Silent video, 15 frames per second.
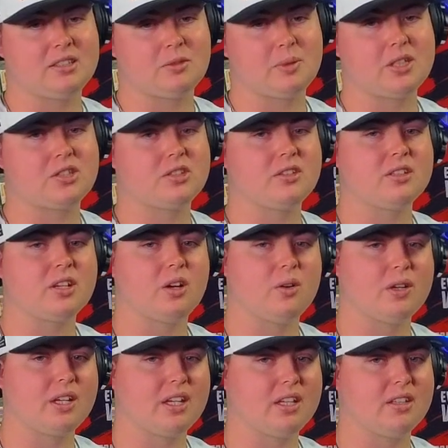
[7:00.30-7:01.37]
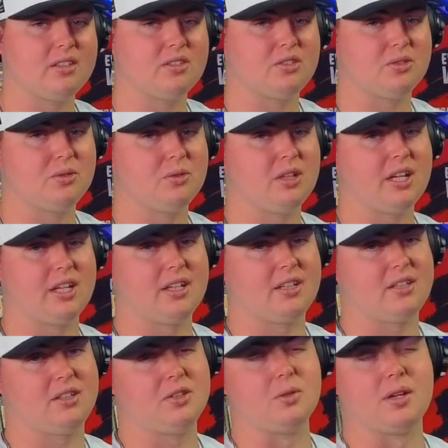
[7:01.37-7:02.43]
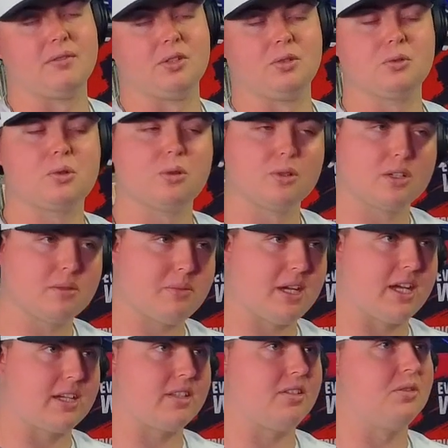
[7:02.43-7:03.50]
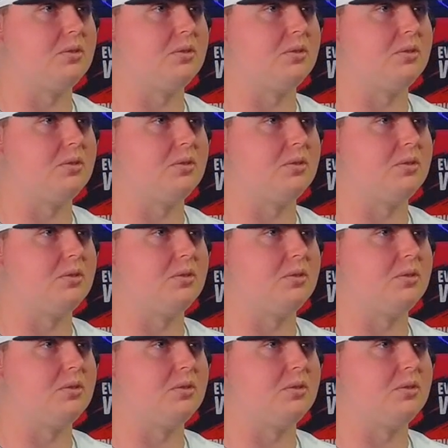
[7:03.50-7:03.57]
especially going into like, you have a new quarterback.